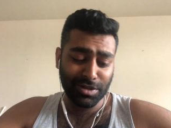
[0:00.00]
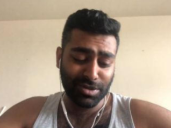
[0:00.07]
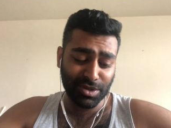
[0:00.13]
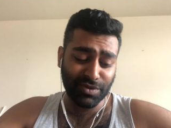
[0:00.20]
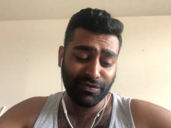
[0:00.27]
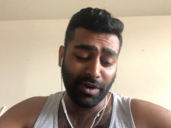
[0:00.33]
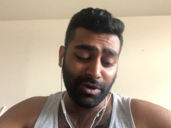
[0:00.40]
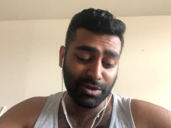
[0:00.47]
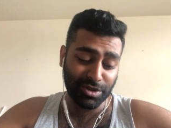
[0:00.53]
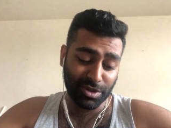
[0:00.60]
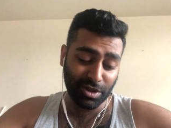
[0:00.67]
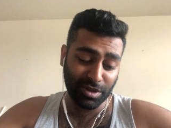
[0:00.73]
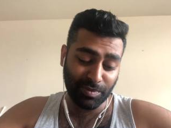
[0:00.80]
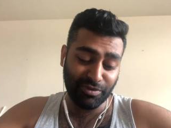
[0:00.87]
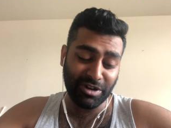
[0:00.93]
Just focus
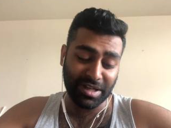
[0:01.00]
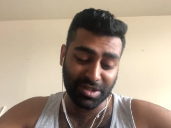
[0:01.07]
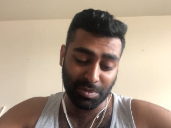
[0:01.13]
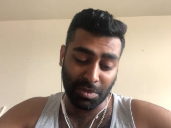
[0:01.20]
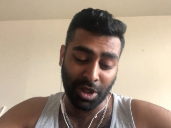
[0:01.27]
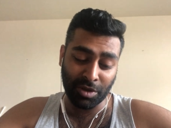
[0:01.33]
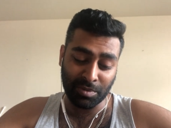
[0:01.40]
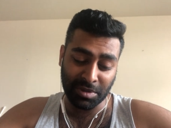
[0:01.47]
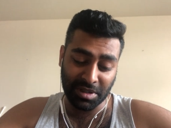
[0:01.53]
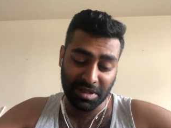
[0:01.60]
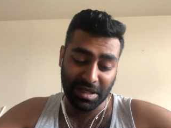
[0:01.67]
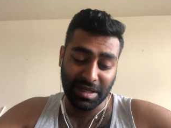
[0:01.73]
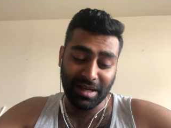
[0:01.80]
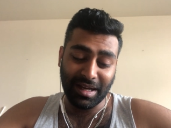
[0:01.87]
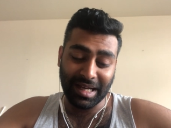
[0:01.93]
on the present moment
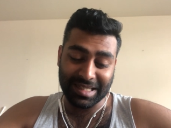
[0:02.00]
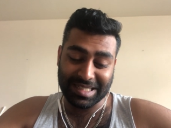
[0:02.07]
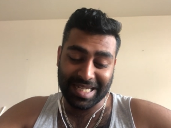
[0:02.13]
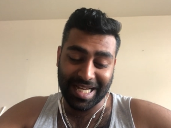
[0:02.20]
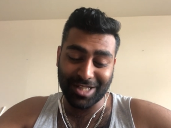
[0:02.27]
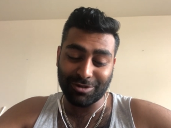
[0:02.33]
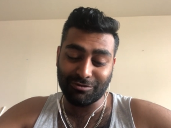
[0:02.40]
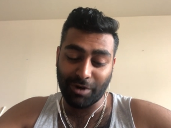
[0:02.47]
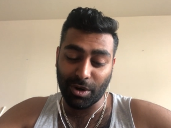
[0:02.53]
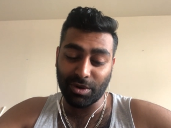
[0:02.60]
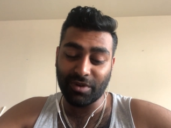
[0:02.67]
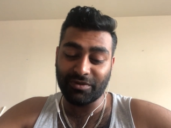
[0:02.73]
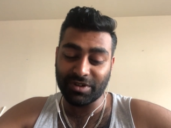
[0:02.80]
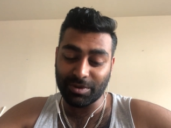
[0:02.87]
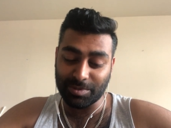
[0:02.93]
and take the
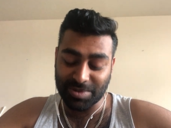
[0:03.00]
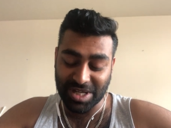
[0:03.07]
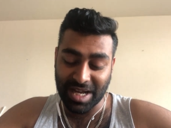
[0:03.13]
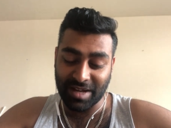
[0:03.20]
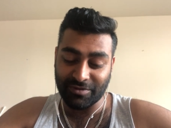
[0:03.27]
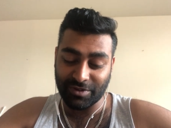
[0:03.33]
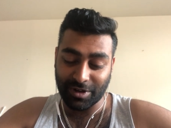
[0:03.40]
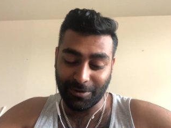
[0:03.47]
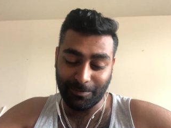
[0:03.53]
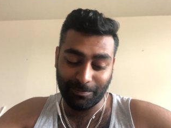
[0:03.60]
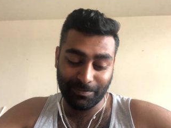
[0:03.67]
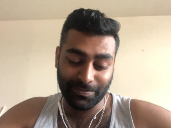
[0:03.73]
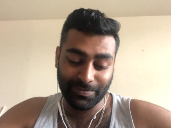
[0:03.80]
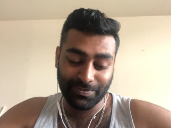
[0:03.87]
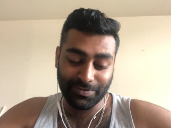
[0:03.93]
role of an observer.
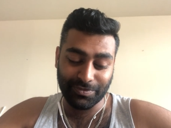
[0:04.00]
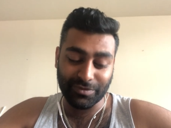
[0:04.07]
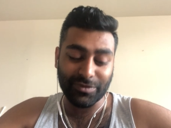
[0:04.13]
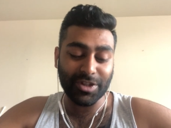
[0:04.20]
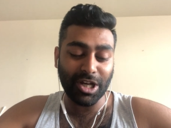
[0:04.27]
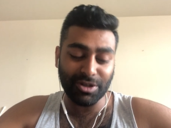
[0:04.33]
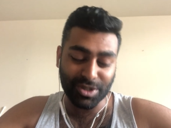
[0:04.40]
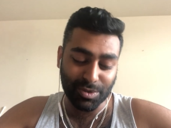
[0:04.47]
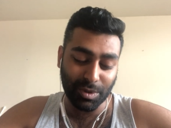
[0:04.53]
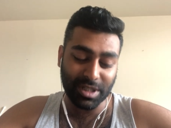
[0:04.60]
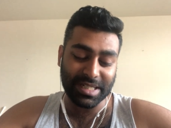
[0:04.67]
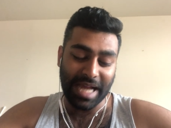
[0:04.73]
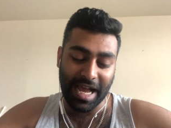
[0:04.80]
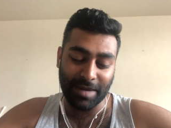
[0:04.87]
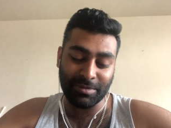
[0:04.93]
Notice
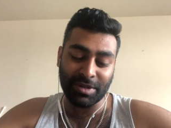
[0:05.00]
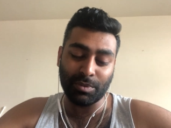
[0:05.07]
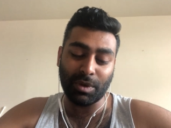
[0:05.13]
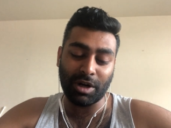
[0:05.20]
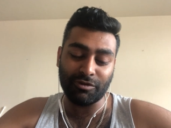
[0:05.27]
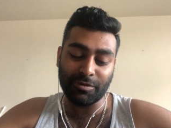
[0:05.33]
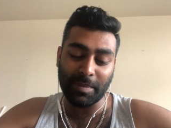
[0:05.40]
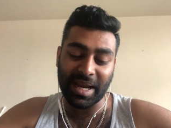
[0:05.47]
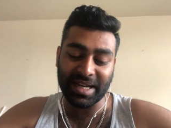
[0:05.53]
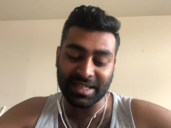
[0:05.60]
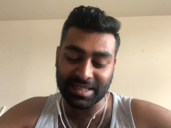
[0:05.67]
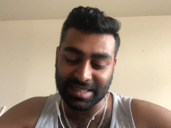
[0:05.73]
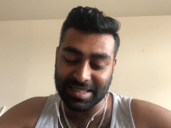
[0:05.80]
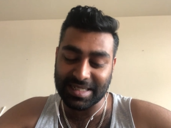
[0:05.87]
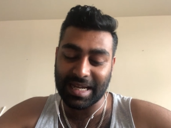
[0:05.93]
what's happening while
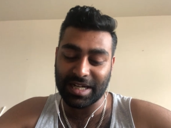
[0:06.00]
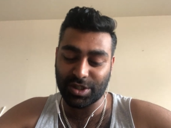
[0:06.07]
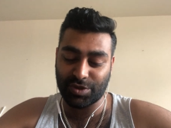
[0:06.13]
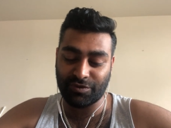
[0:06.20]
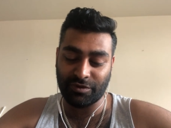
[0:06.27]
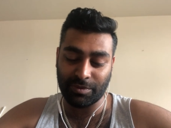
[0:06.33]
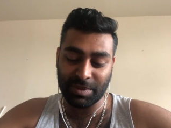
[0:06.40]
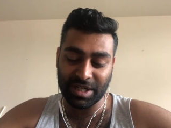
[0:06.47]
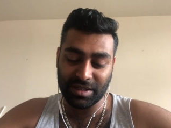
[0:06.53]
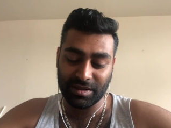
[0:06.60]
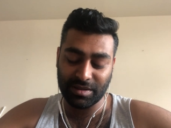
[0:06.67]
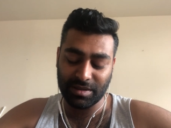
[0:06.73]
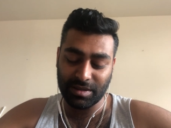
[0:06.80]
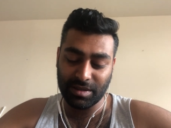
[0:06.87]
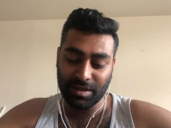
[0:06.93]
remaining detached from it.
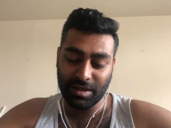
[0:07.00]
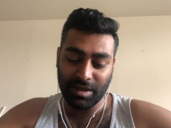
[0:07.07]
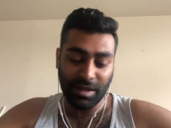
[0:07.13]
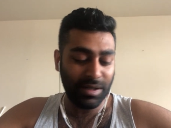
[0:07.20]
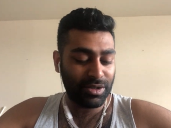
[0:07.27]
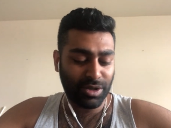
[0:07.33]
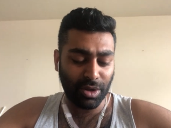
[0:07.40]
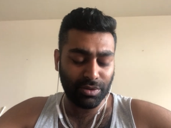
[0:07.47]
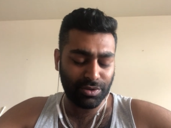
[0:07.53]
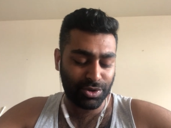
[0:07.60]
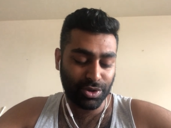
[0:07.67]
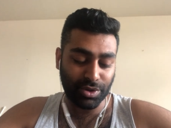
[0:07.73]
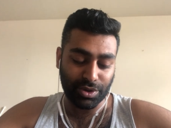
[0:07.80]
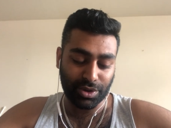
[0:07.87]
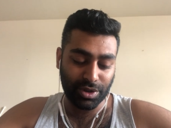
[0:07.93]
Don't
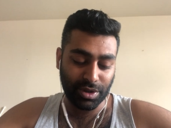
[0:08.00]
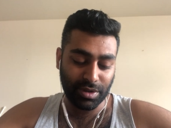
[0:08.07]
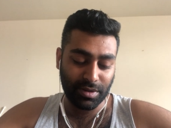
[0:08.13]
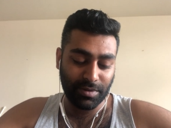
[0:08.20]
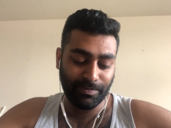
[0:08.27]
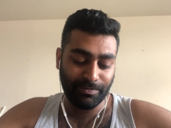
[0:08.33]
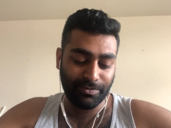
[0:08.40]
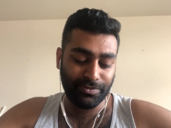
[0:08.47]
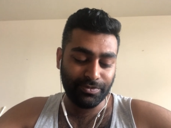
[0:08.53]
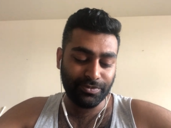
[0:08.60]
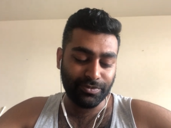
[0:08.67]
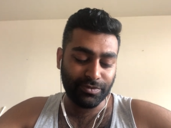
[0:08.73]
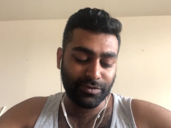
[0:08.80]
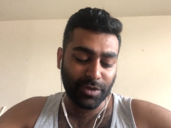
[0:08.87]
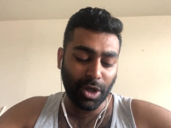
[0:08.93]
judge.
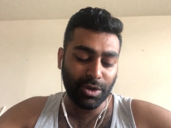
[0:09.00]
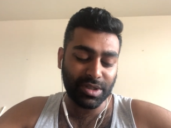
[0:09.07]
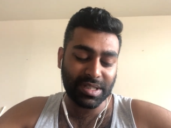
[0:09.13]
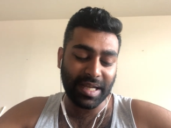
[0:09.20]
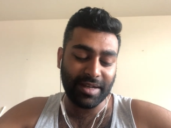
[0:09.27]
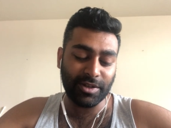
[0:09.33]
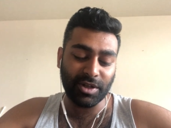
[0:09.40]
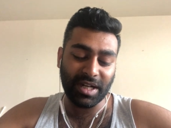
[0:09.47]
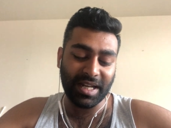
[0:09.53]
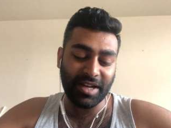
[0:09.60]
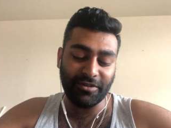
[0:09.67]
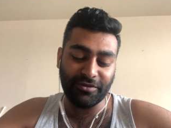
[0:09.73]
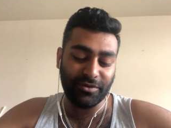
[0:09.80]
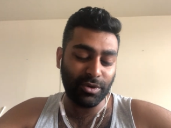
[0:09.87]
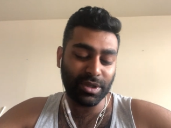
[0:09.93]
Notice that your
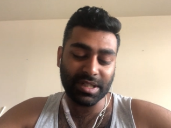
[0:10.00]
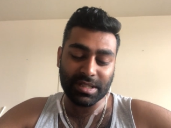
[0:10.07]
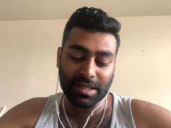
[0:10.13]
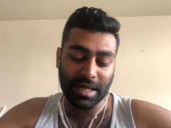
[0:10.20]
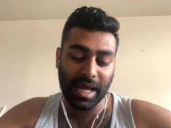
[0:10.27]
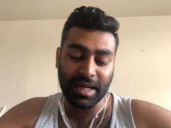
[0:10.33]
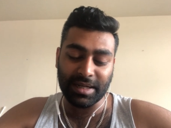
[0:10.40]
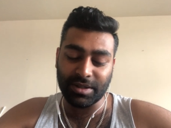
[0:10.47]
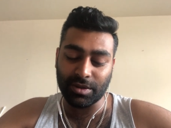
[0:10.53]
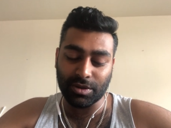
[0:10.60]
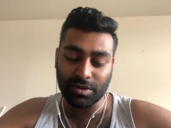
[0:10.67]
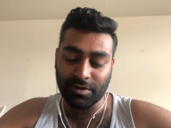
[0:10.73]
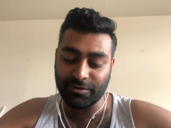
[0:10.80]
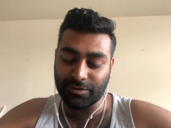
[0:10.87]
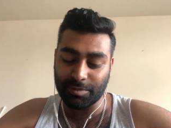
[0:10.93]
left foot is slightly
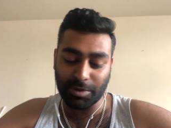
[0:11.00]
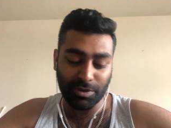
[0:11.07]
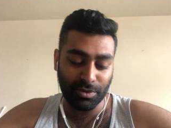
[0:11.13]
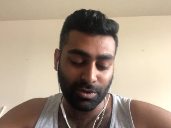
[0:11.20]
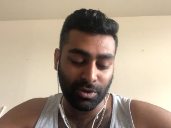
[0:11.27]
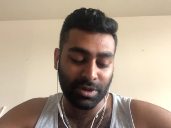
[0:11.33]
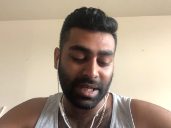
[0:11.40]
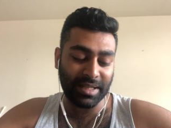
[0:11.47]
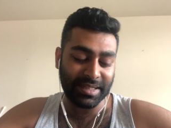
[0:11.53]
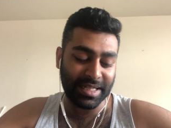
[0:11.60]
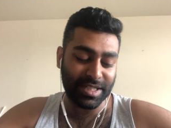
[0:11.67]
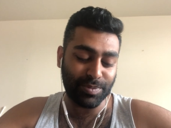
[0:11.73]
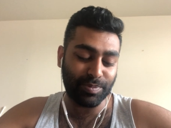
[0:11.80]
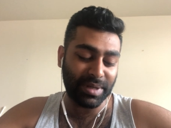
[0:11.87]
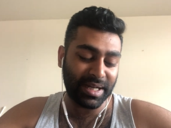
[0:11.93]
uncomfortable or that
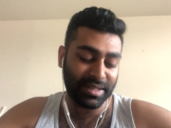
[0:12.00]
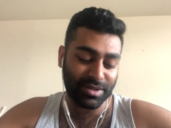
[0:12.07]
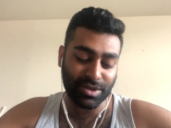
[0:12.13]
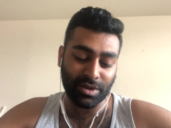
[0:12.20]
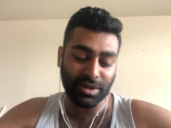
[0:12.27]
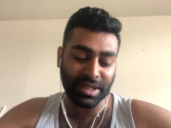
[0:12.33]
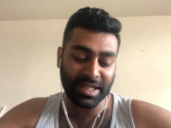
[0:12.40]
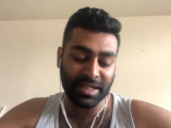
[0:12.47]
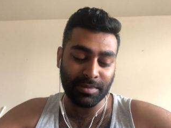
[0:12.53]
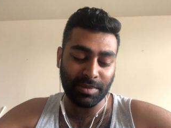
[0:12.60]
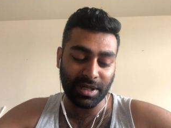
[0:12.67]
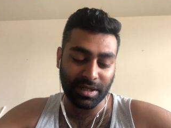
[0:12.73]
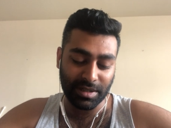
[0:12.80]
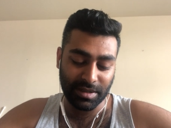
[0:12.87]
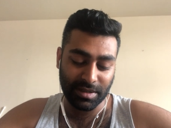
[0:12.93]
there's birdsong
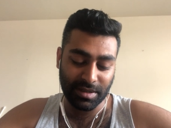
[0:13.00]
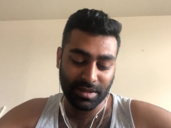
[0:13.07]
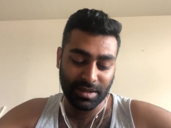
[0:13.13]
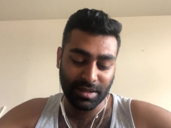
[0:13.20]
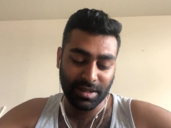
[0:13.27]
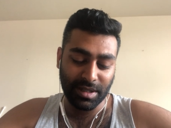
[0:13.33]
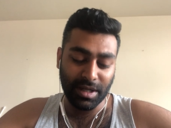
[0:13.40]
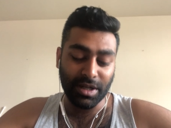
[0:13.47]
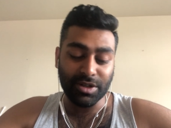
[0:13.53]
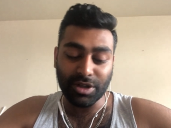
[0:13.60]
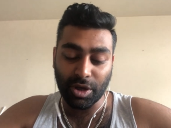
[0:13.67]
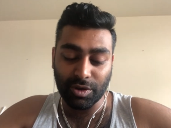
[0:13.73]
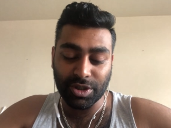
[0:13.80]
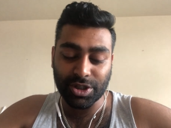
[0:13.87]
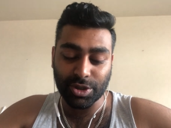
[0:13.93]
nearby.
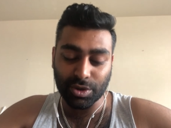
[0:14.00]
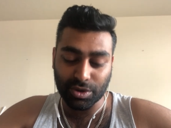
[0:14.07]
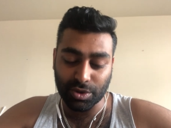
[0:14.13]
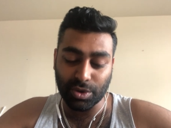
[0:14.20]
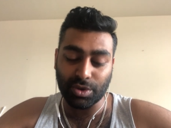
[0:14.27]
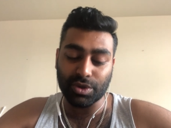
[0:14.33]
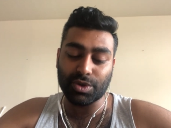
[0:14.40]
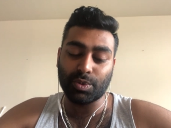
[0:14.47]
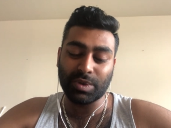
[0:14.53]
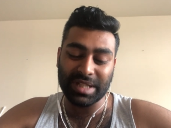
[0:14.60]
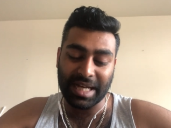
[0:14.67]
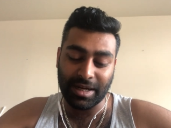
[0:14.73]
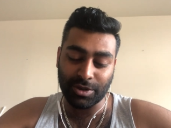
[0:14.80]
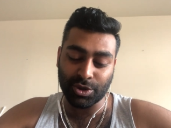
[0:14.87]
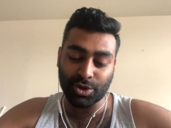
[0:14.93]
Notice your thoughts
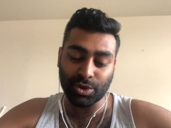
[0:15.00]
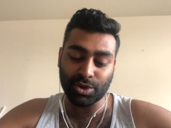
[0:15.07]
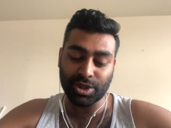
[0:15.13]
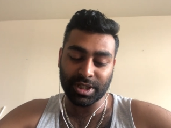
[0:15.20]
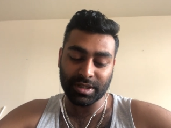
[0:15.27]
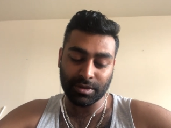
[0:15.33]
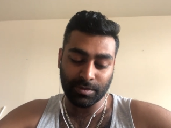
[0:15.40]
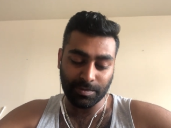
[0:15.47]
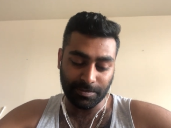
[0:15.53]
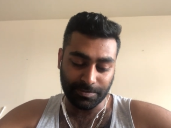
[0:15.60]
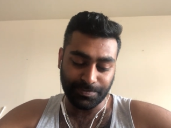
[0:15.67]
without judging them.